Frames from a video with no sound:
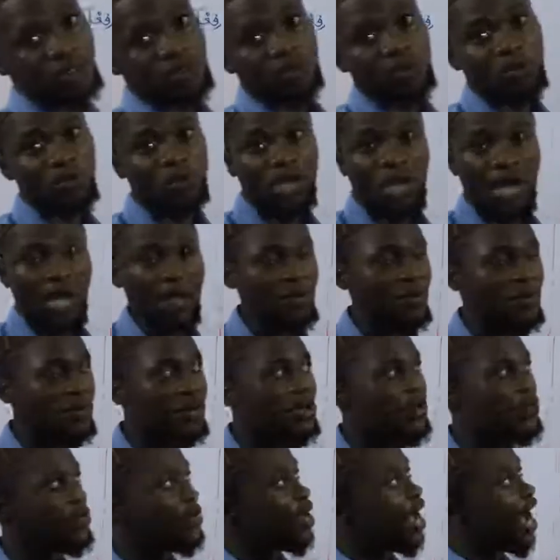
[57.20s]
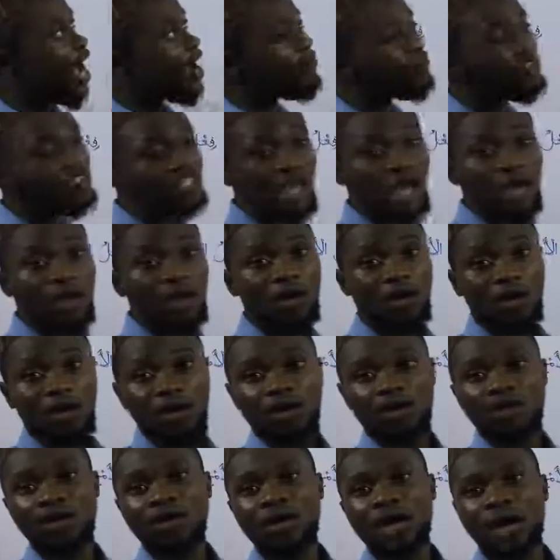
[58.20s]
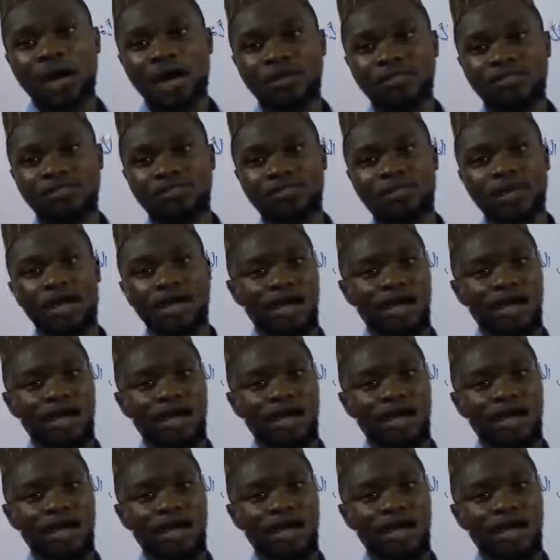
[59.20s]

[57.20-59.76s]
So we have shaqqa as